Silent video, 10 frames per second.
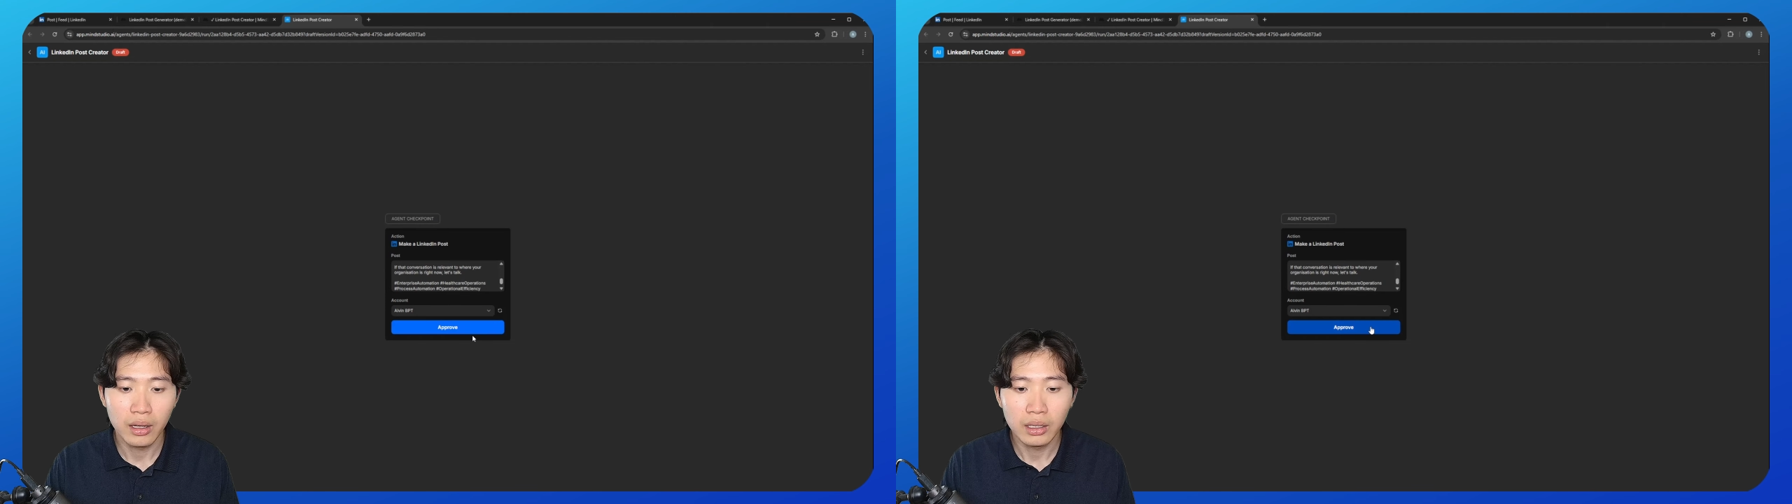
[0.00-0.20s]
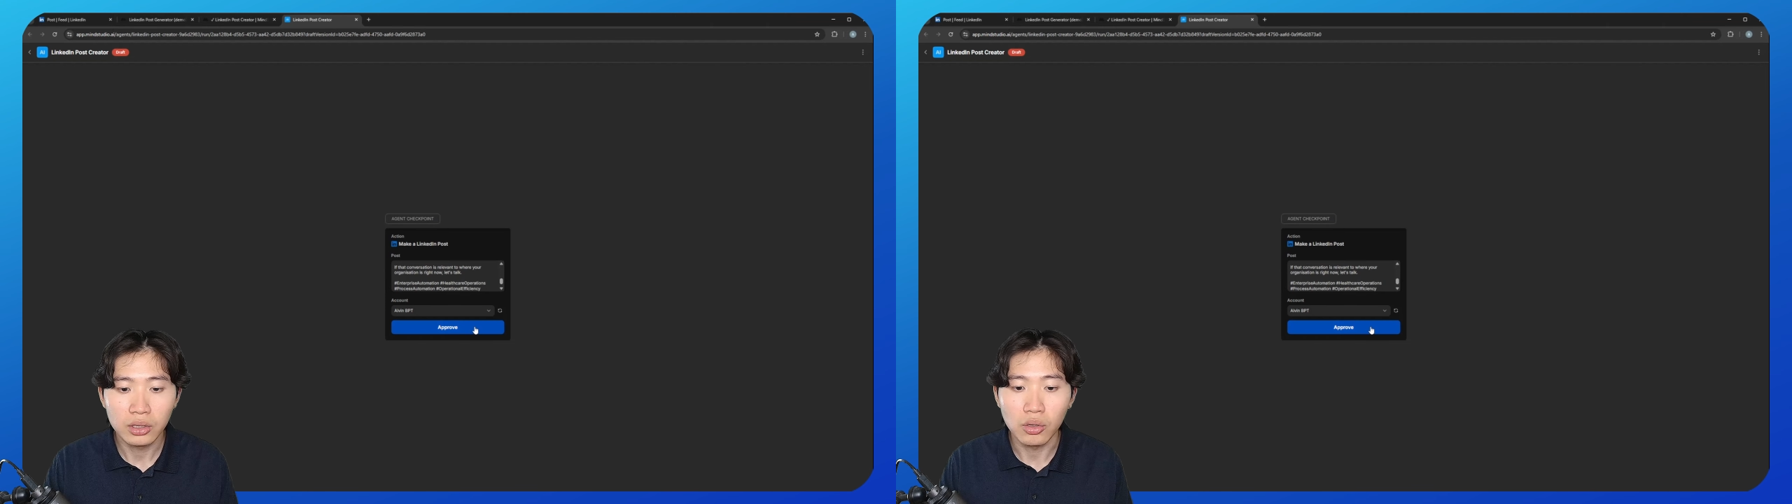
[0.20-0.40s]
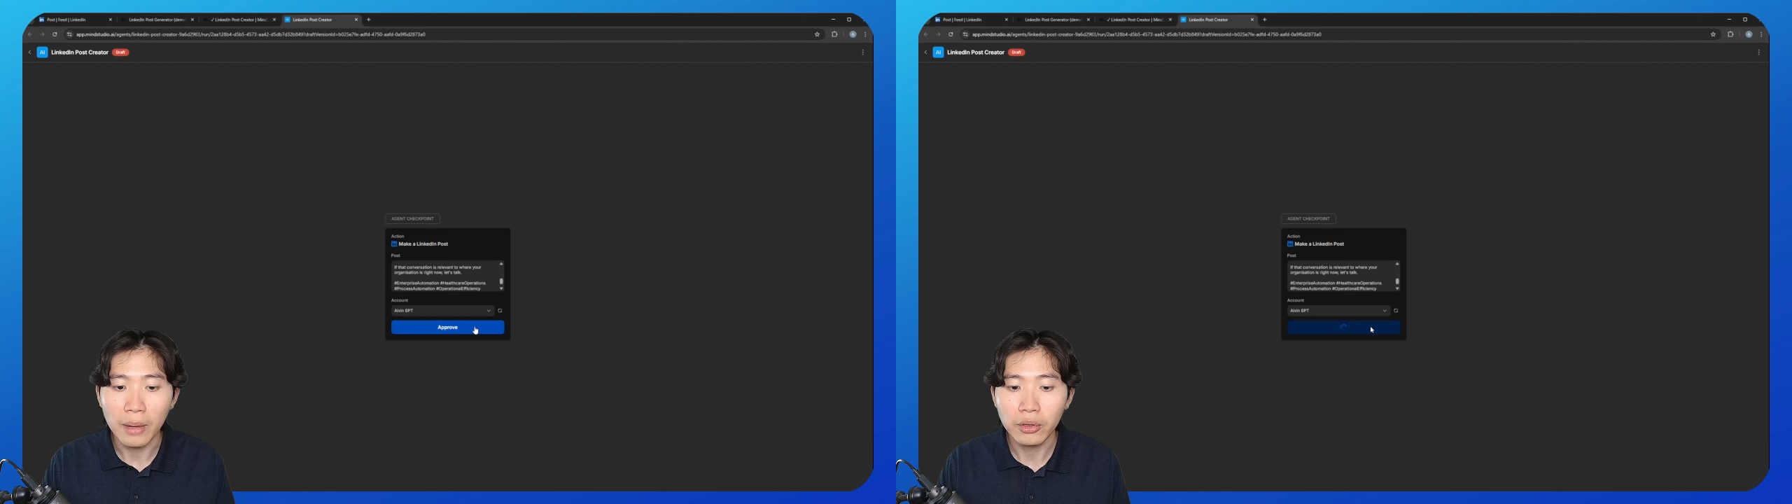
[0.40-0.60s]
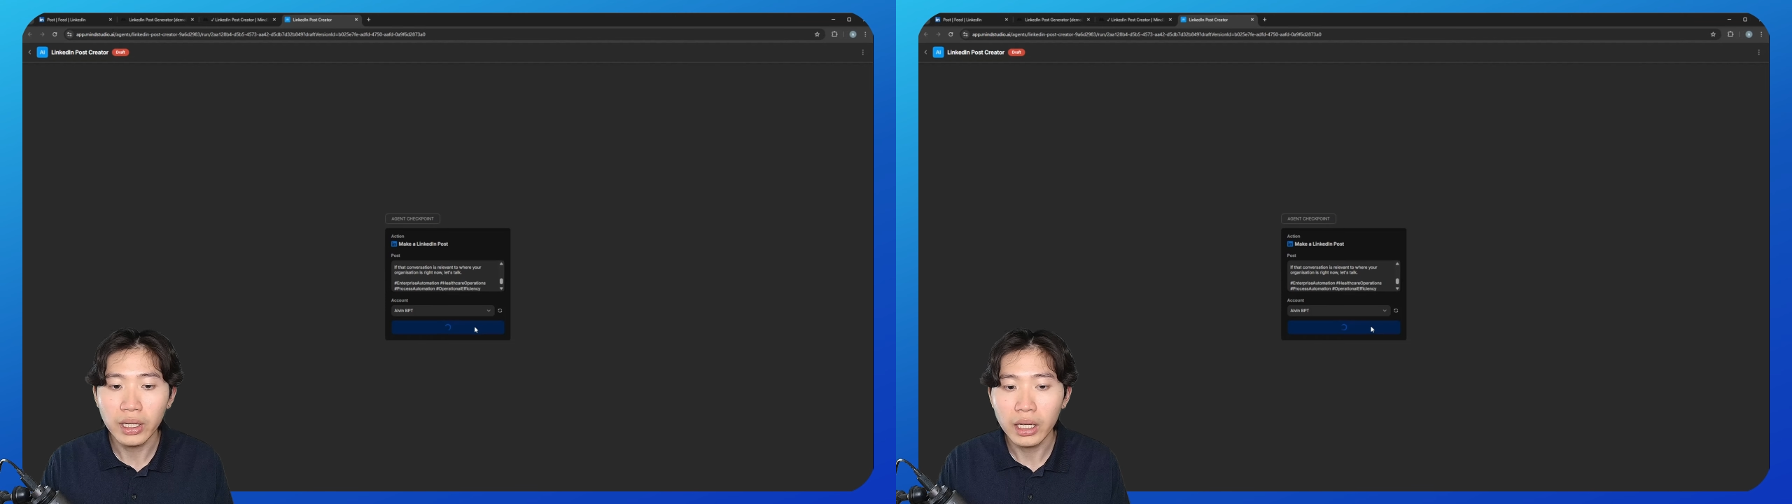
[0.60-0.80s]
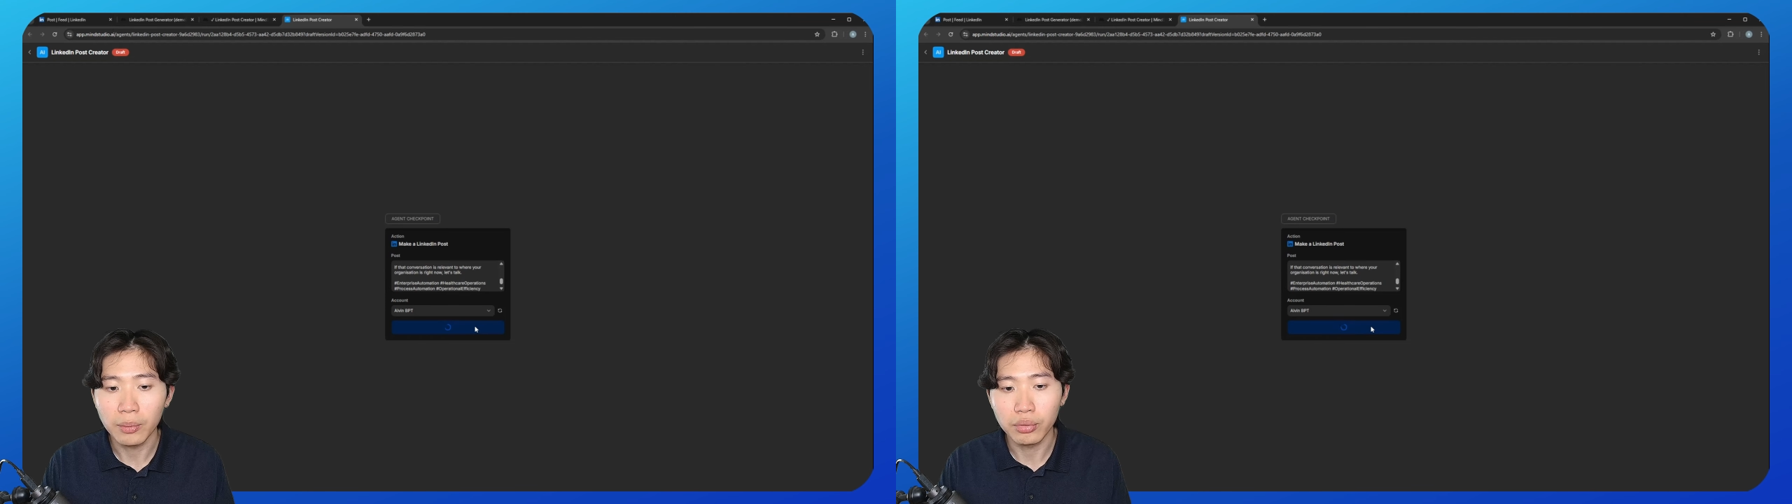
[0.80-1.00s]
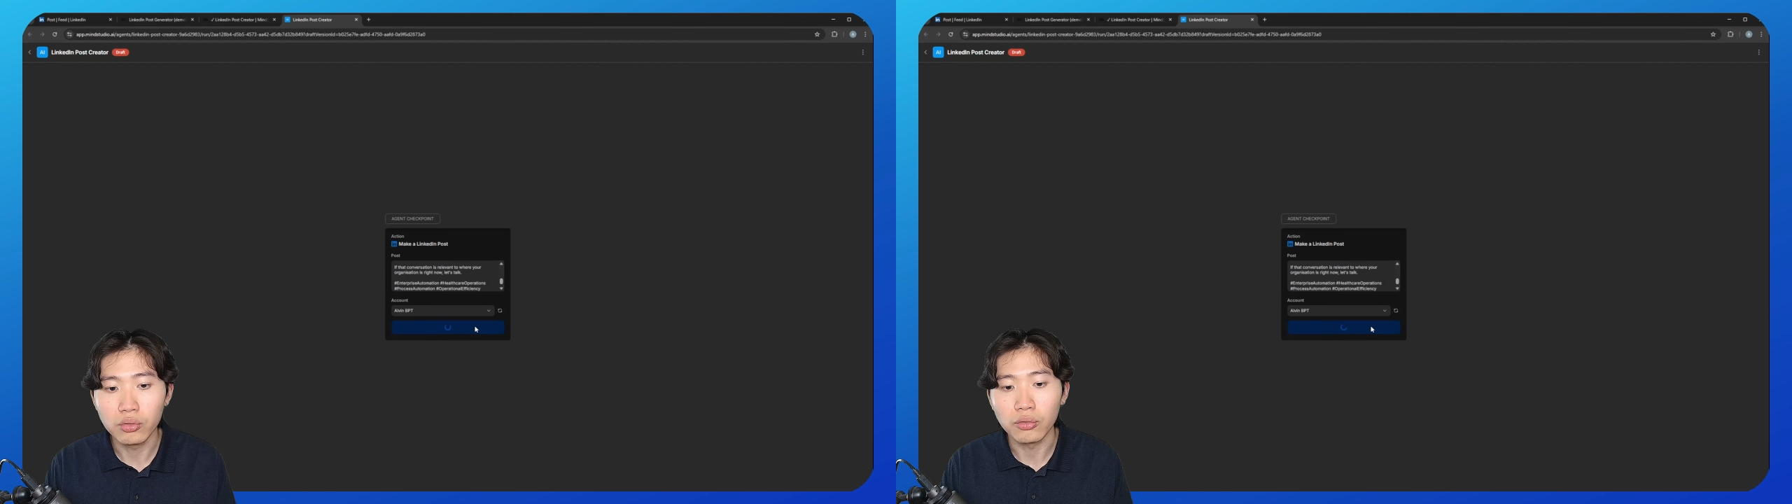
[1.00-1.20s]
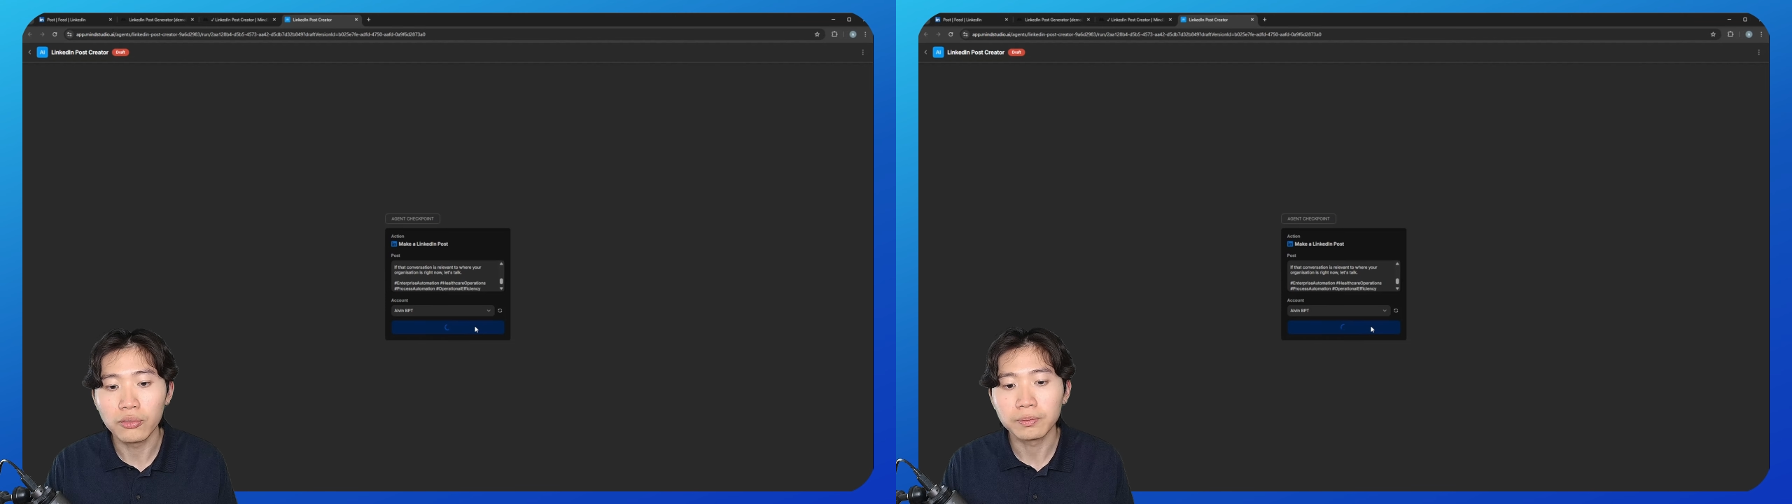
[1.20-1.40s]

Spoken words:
So I'm going to hit approve.